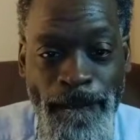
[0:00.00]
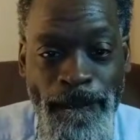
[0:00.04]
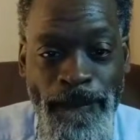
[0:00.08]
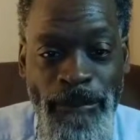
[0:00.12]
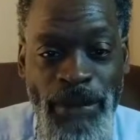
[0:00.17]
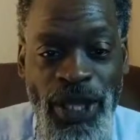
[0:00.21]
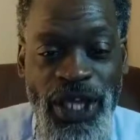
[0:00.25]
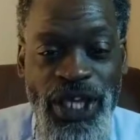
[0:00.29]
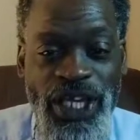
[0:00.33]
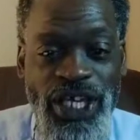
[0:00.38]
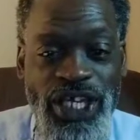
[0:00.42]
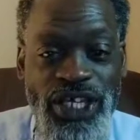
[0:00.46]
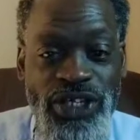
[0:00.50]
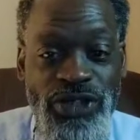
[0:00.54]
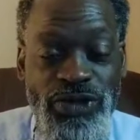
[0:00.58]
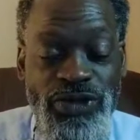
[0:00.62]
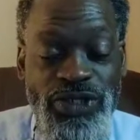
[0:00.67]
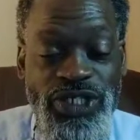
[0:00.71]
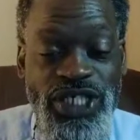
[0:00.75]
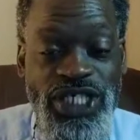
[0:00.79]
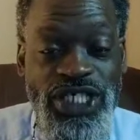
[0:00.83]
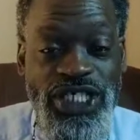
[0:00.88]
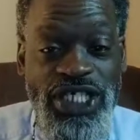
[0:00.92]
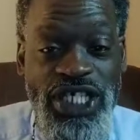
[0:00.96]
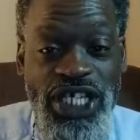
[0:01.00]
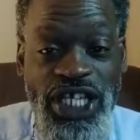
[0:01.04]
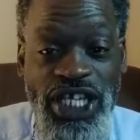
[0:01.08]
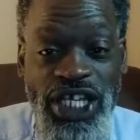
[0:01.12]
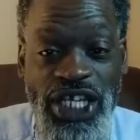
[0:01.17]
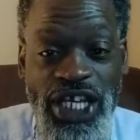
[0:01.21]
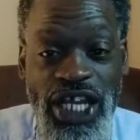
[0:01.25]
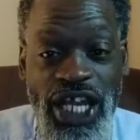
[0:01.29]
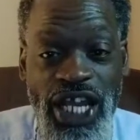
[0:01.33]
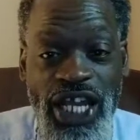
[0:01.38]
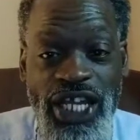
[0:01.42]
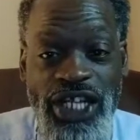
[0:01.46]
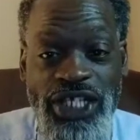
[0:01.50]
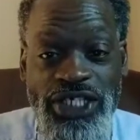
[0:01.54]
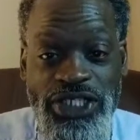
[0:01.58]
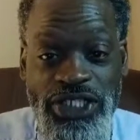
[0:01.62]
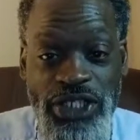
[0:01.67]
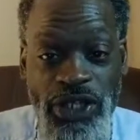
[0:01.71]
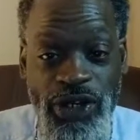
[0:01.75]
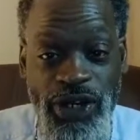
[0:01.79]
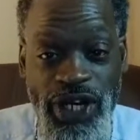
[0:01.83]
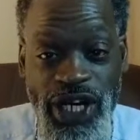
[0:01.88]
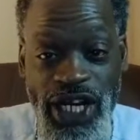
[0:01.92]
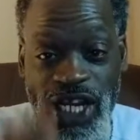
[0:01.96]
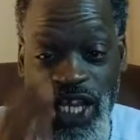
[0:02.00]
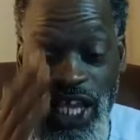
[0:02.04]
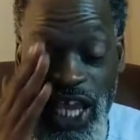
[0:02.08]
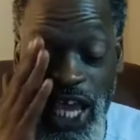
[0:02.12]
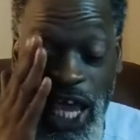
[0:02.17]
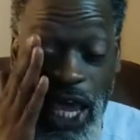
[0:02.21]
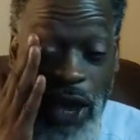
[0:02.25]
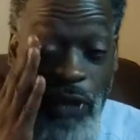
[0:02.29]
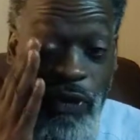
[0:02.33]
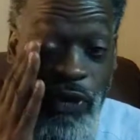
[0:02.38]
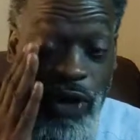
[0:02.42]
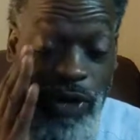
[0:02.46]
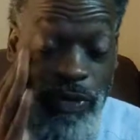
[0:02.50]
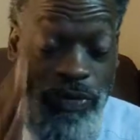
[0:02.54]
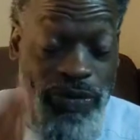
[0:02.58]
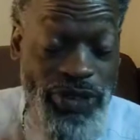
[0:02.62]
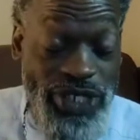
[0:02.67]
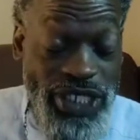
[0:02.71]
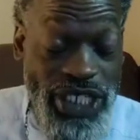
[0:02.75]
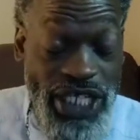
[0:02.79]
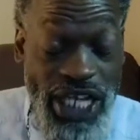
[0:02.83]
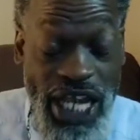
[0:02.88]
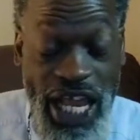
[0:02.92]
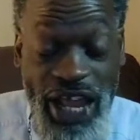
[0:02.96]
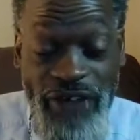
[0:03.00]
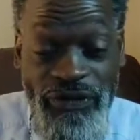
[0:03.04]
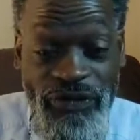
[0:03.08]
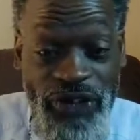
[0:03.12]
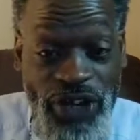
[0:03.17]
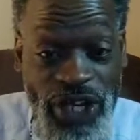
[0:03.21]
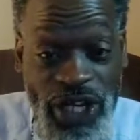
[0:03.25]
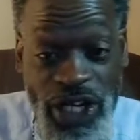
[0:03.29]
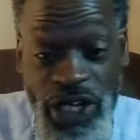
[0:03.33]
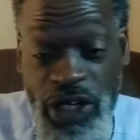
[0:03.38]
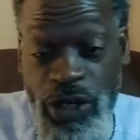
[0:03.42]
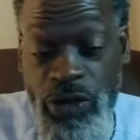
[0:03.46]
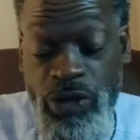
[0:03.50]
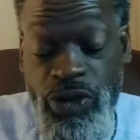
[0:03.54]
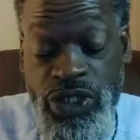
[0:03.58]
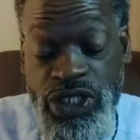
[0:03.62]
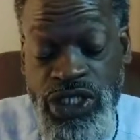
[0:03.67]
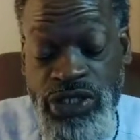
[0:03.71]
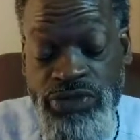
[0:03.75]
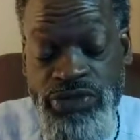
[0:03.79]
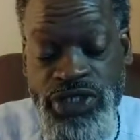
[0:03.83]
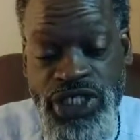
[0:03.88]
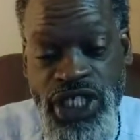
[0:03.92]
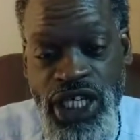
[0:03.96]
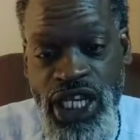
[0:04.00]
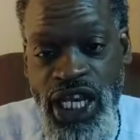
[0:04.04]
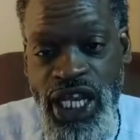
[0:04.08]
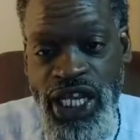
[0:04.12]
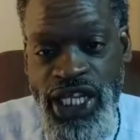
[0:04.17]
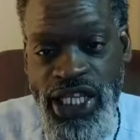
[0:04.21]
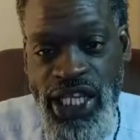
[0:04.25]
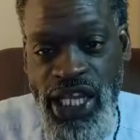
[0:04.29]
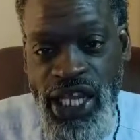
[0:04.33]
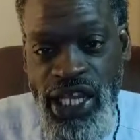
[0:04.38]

he used his DNA to show that he had 1% African in him or some shit like that?